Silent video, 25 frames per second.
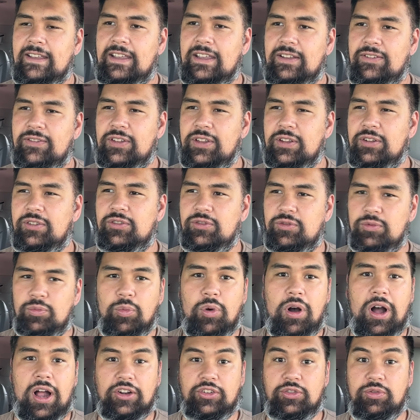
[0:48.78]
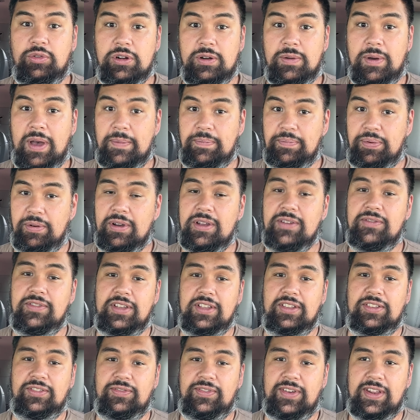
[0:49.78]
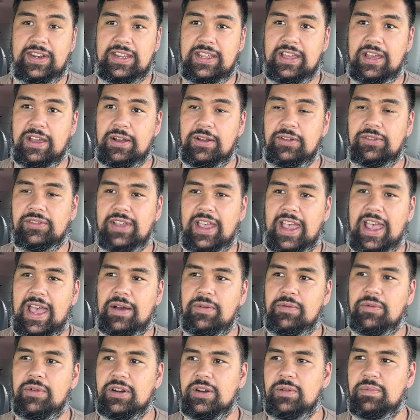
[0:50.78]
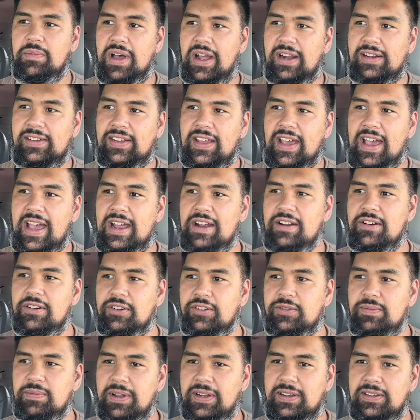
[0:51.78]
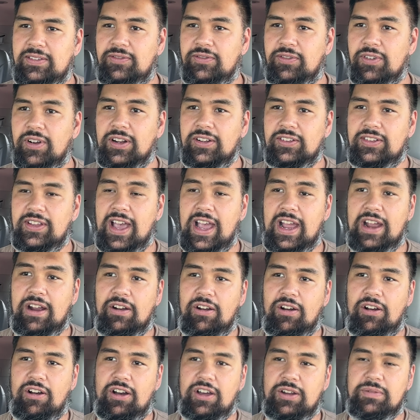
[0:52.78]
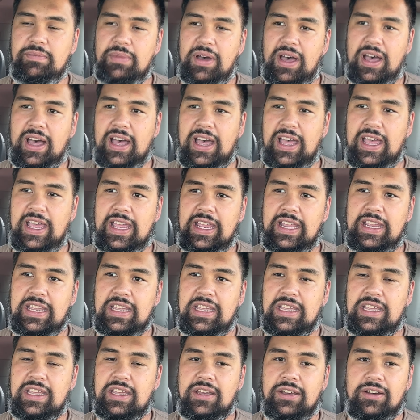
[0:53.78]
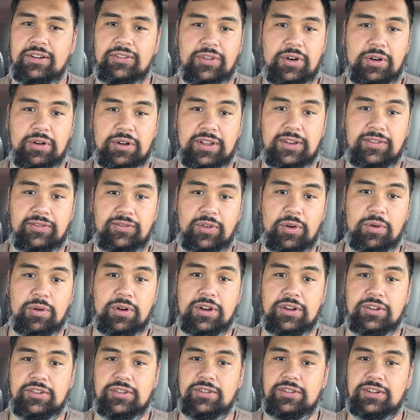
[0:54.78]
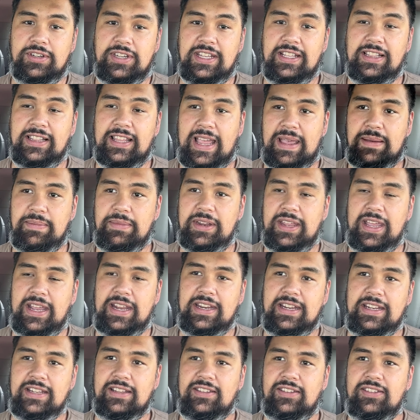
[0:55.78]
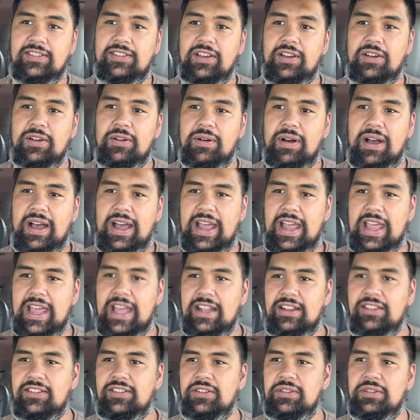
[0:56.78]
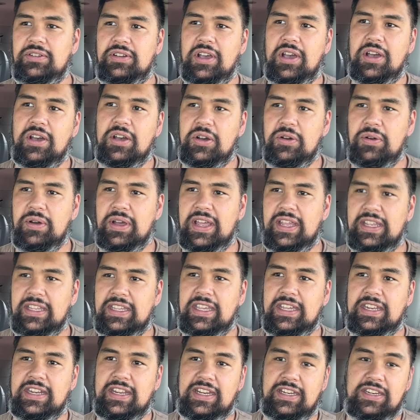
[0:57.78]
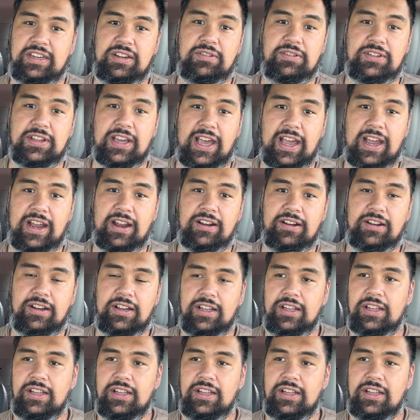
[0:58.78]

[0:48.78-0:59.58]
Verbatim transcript: if you watch one of my previous videos, I have one of my tires, my front tire on my Vulcan Voyager delaminated, so I had to go and get a new tire.